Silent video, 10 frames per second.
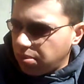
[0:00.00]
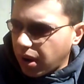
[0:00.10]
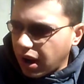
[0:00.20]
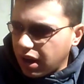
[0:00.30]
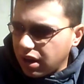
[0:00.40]

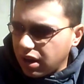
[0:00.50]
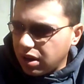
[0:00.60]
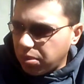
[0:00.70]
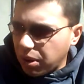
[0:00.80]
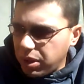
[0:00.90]
by
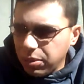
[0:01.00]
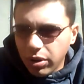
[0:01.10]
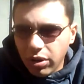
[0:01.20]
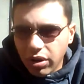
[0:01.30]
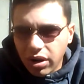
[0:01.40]

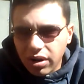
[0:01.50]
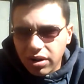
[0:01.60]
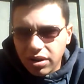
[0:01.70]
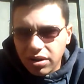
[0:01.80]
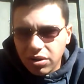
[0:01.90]
people who
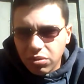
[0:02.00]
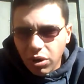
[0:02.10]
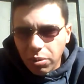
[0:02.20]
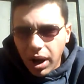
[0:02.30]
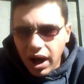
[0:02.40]
are
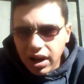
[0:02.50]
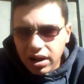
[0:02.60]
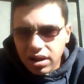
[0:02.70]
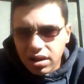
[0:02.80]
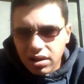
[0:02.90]

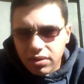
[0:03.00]
robotic?